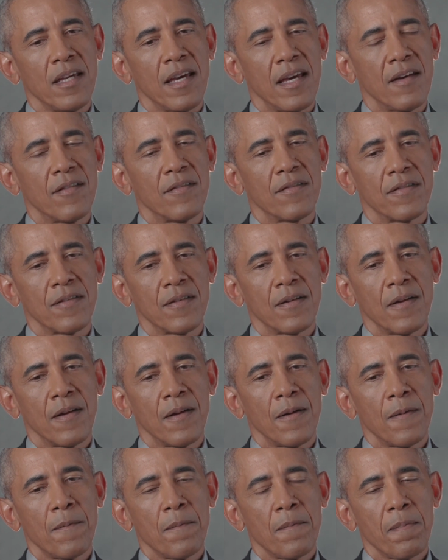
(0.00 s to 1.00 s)
have
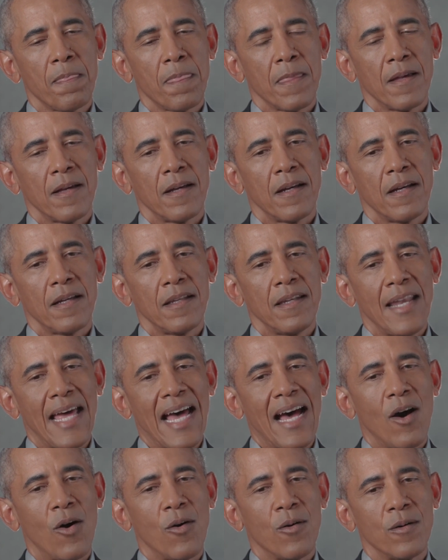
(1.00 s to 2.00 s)

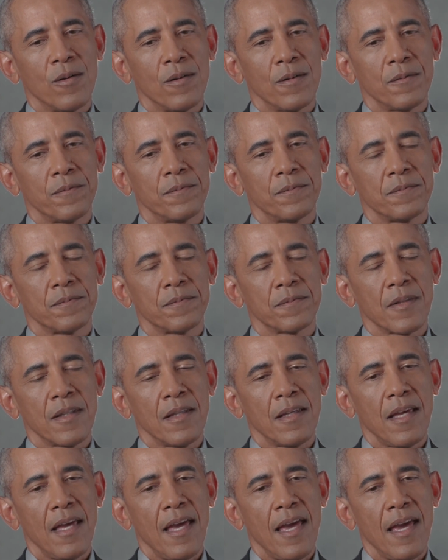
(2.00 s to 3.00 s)
now
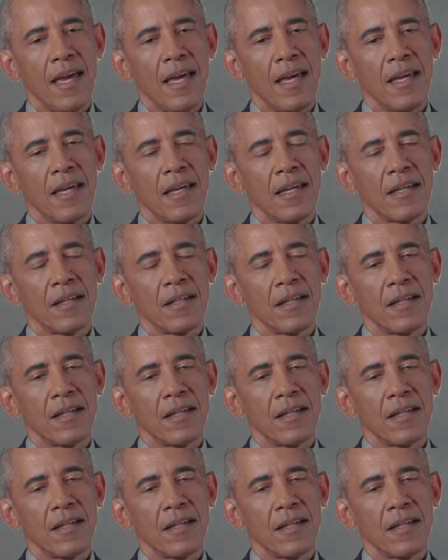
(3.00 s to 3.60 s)
a